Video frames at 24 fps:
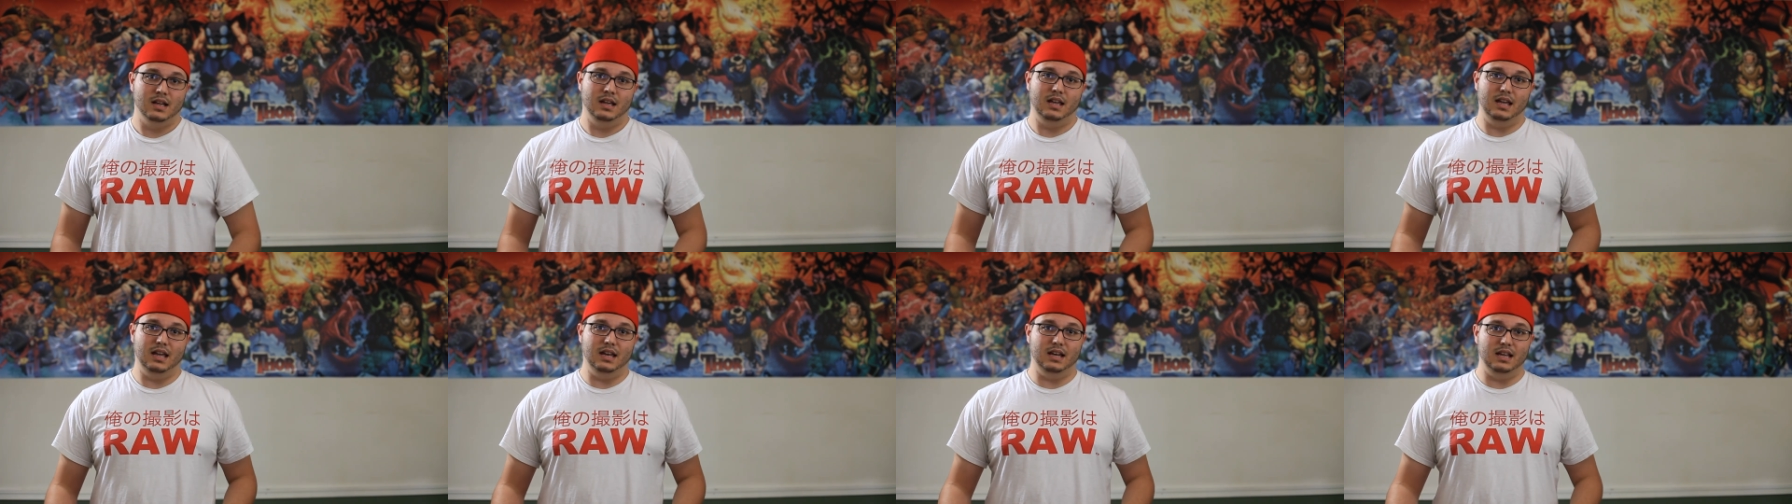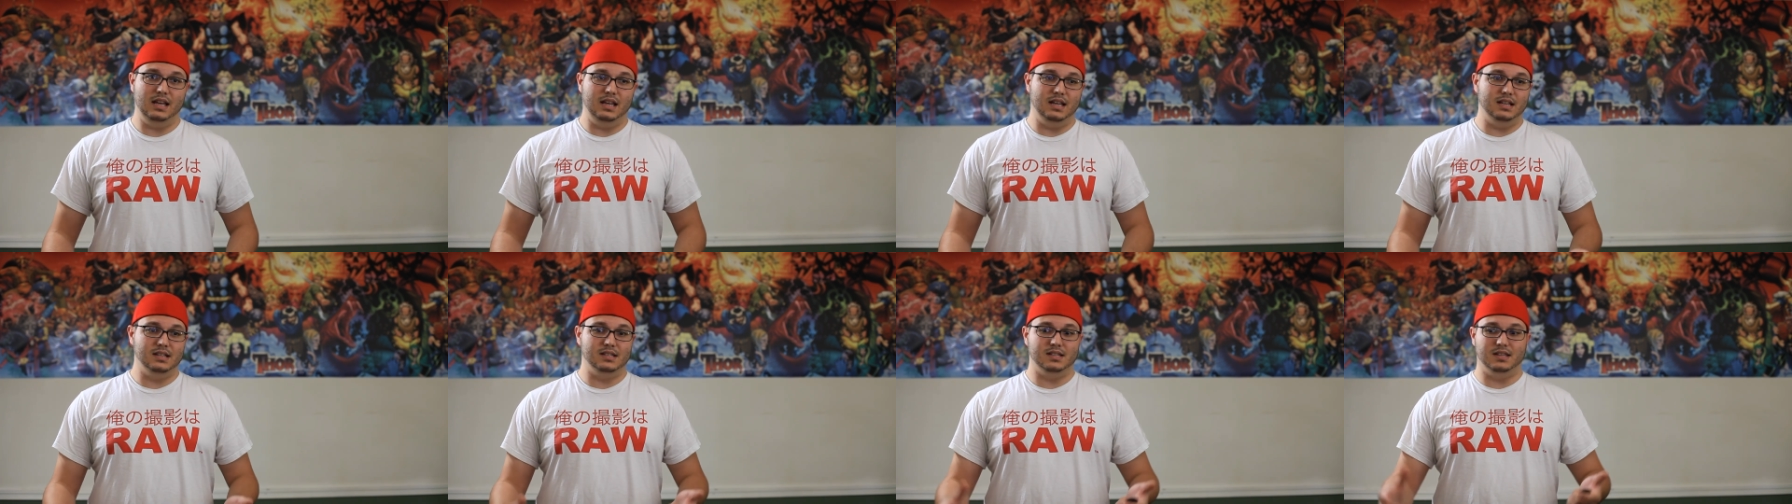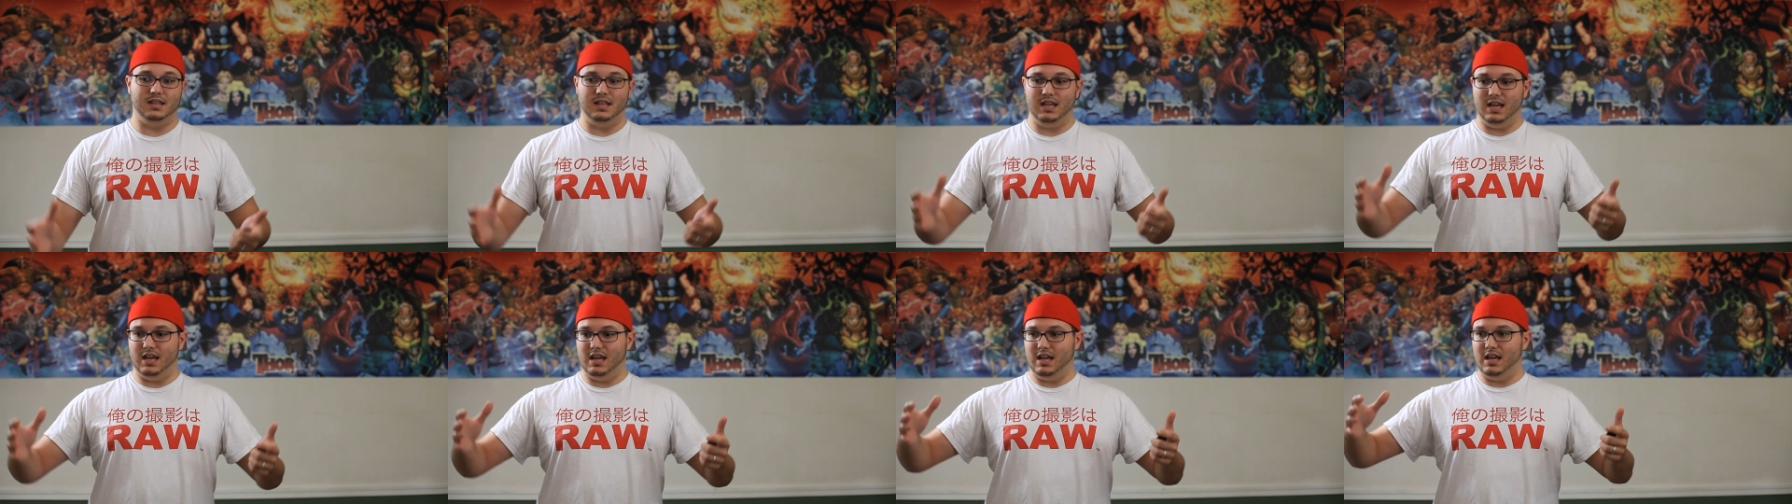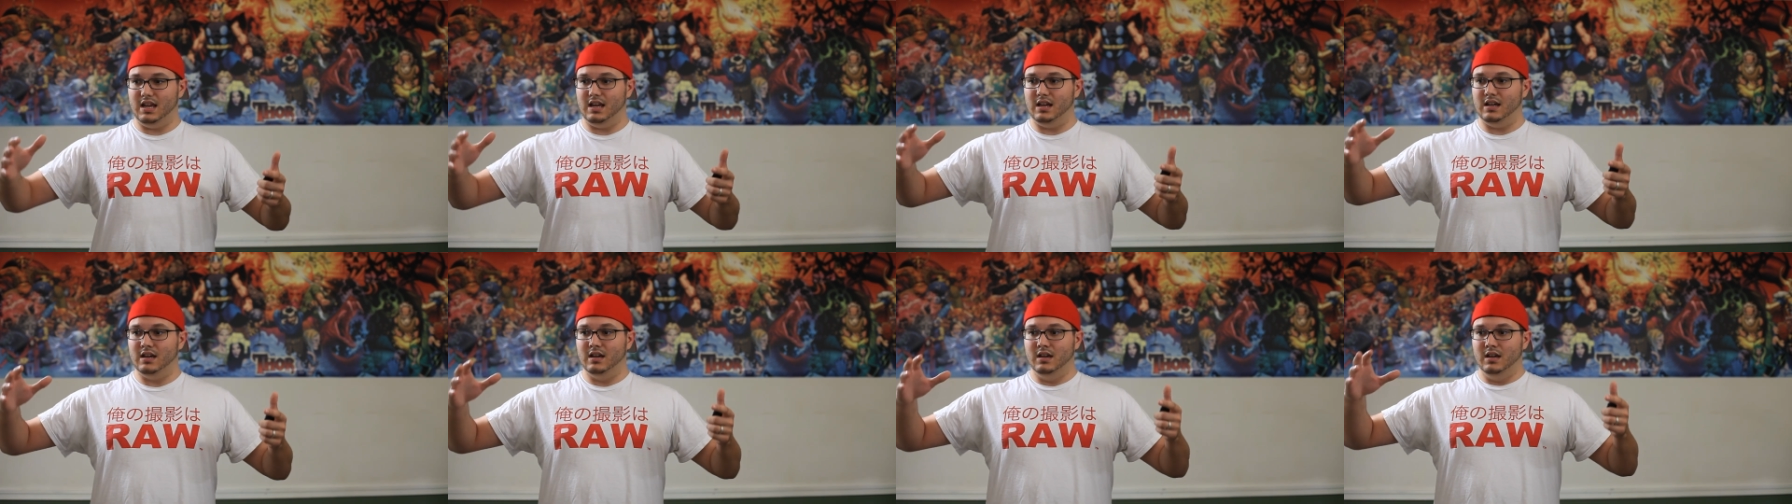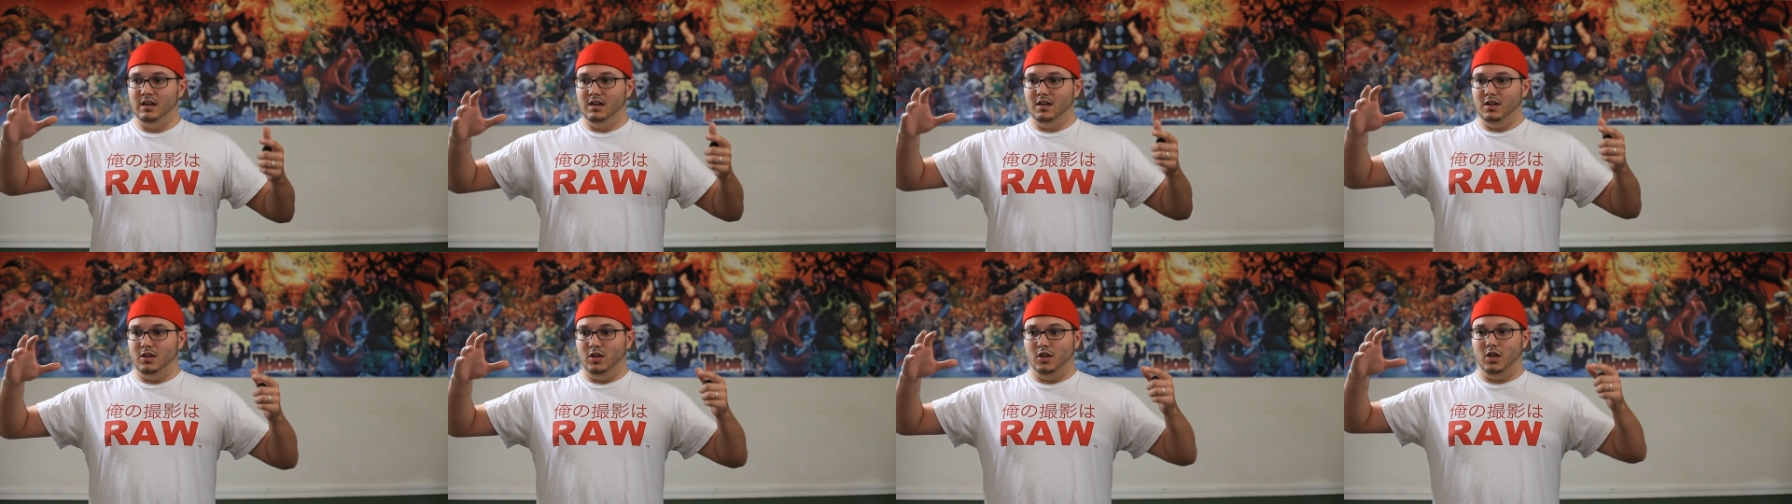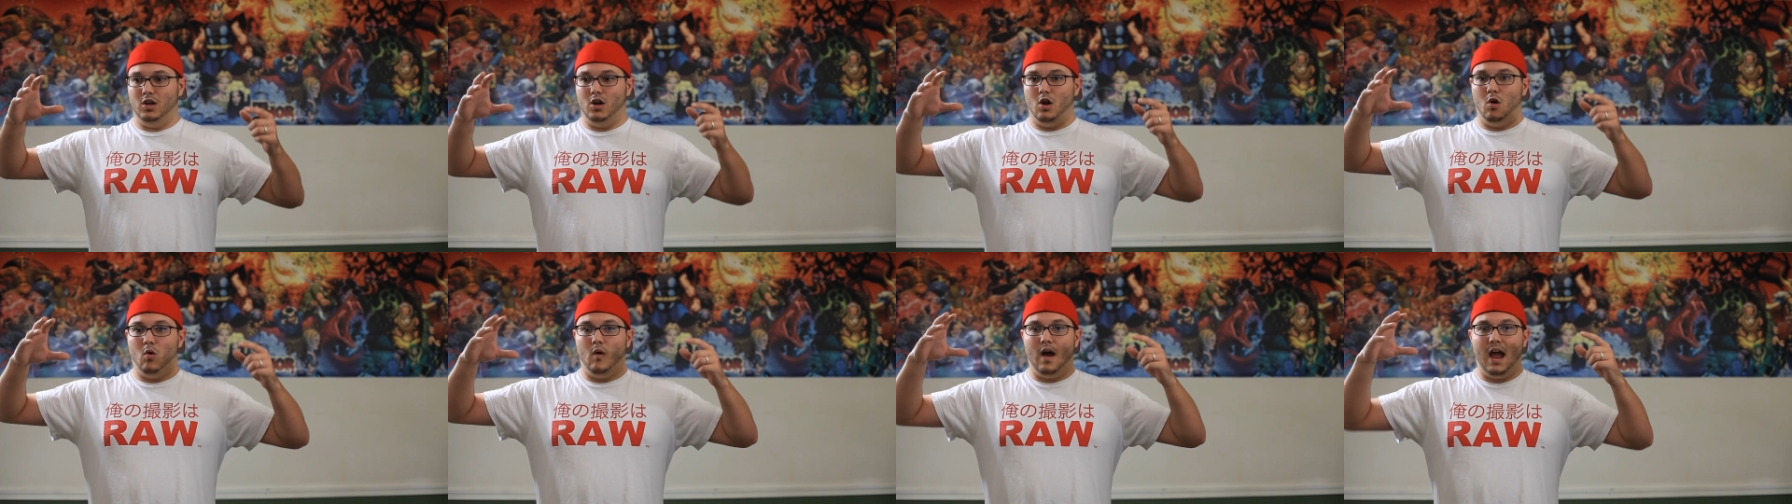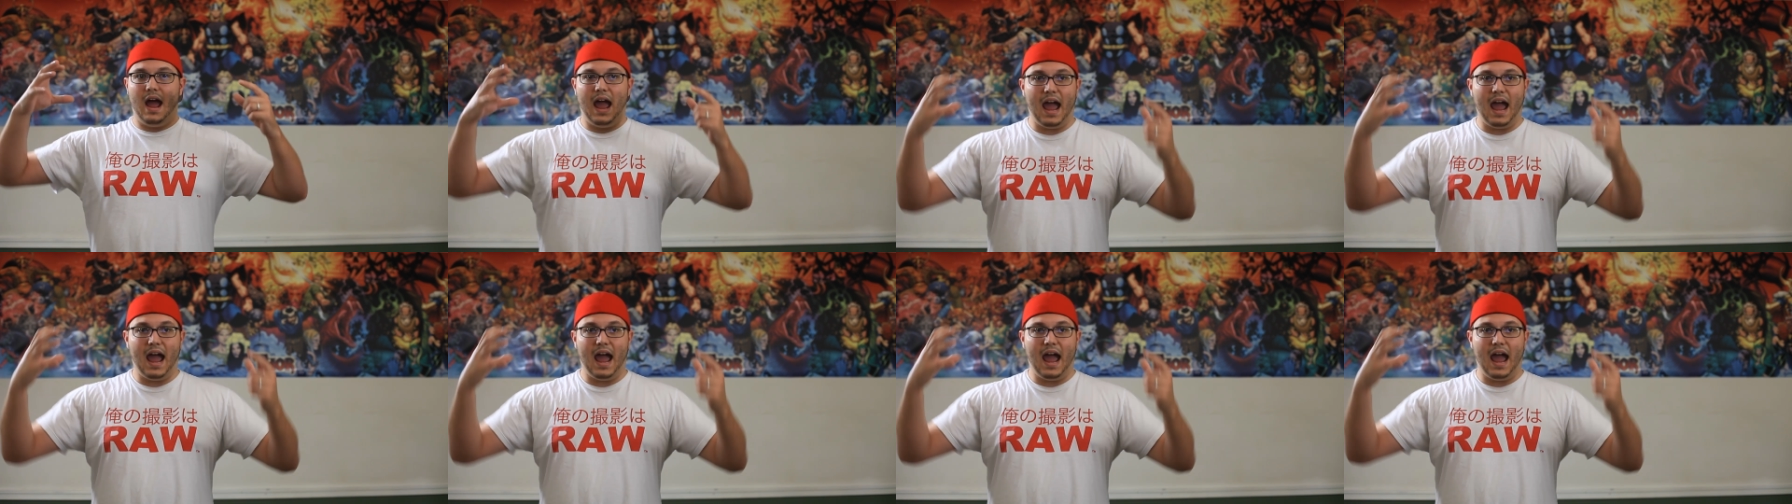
It is the, you know,